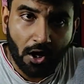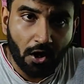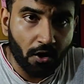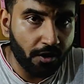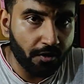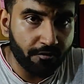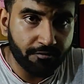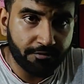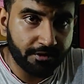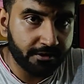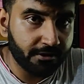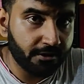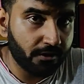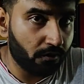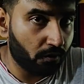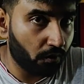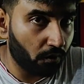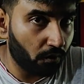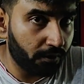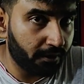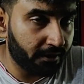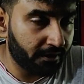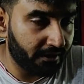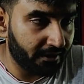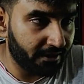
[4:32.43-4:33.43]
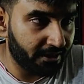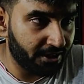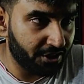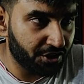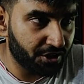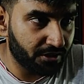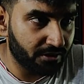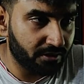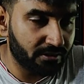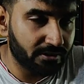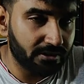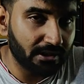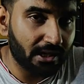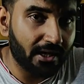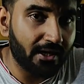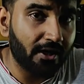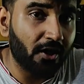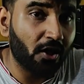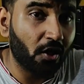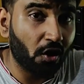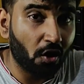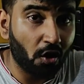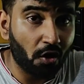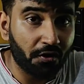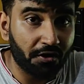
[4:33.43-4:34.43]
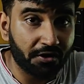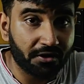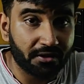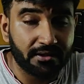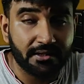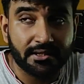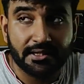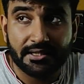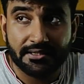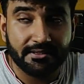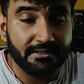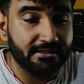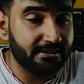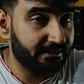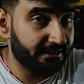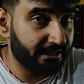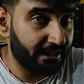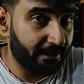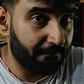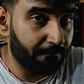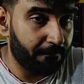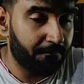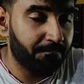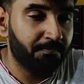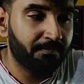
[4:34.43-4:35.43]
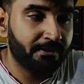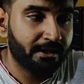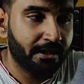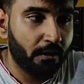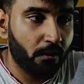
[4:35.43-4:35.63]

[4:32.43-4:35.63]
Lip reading: However, the road conditions are not the same.